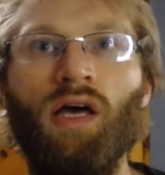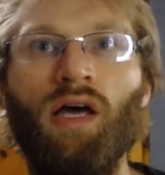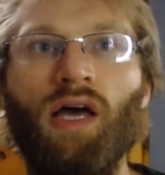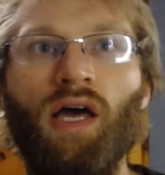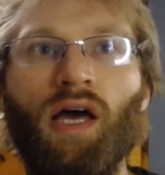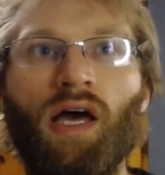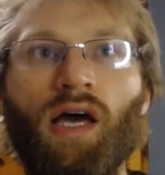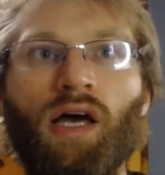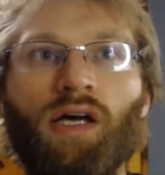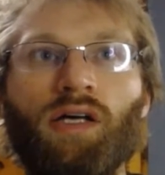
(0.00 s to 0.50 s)

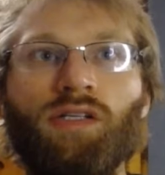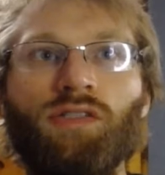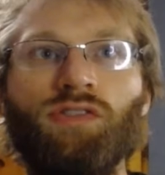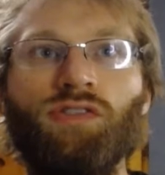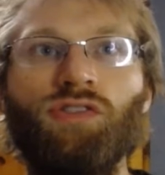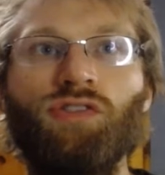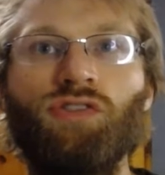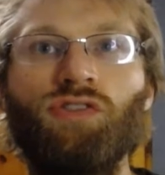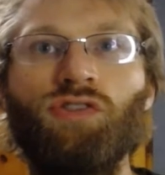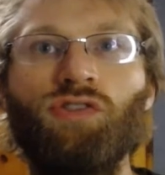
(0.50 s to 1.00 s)

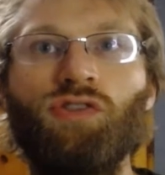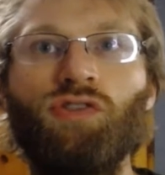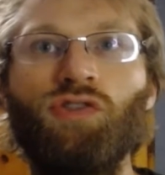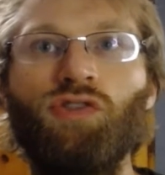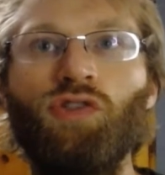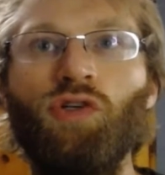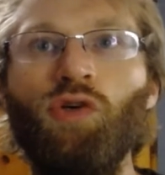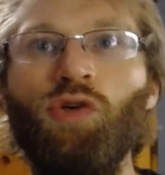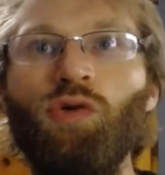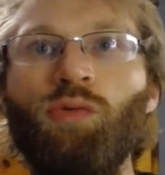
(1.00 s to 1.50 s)
has
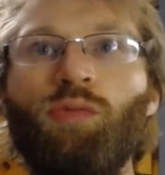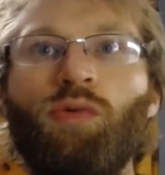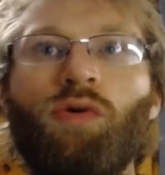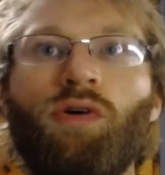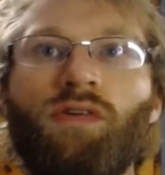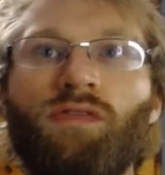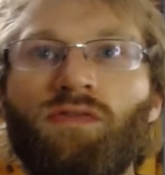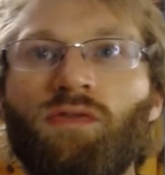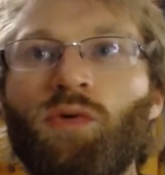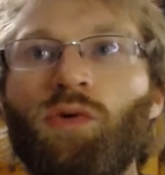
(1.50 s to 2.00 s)

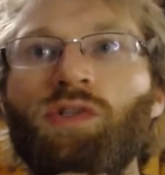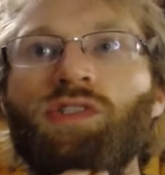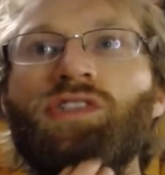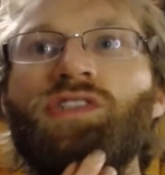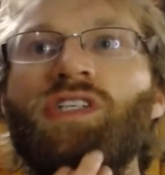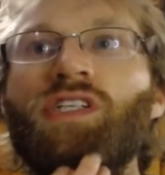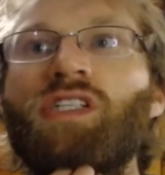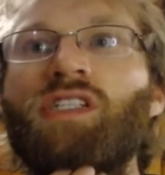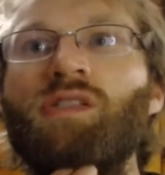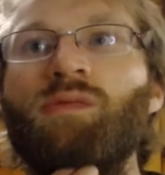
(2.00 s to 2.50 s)

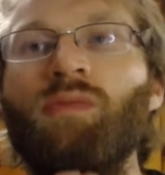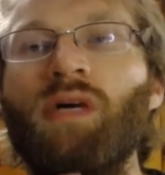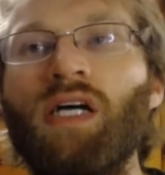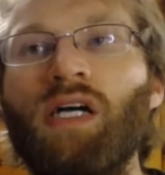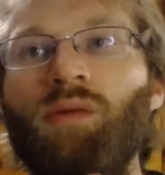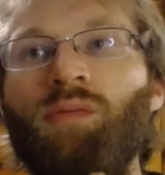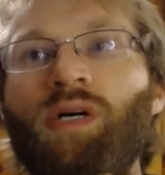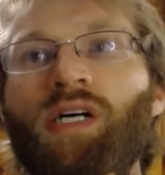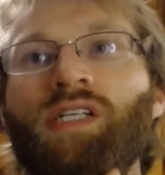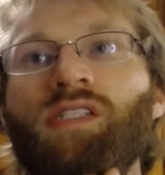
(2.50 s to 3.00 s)
2.46
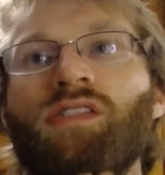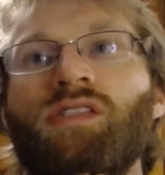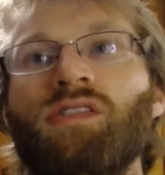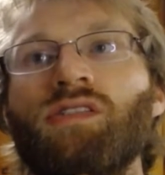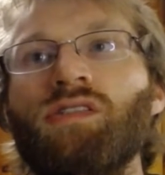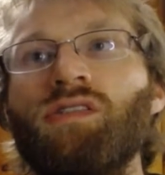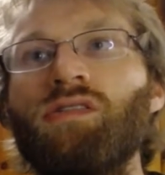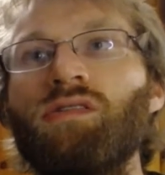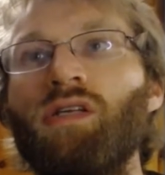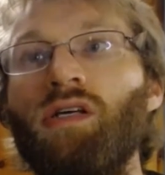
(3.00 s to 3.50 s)
megabytes